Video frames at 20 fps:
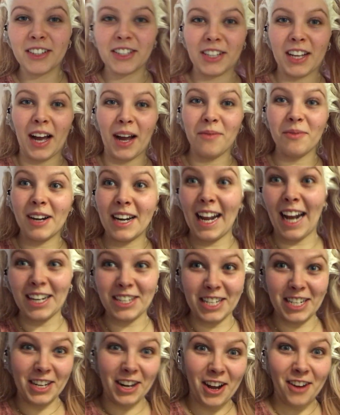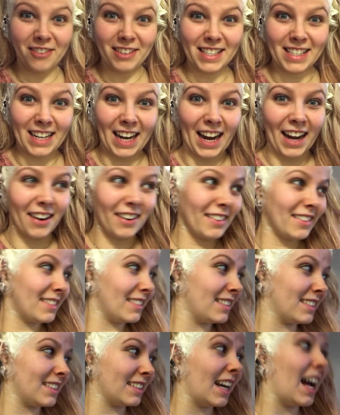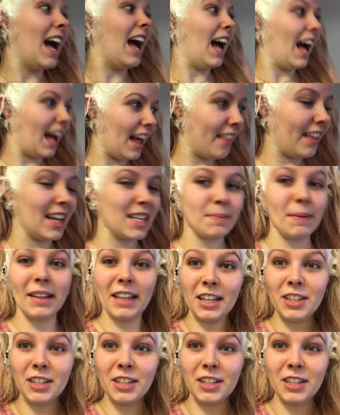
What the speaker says: shit, I'm really actually nervous now. And that's my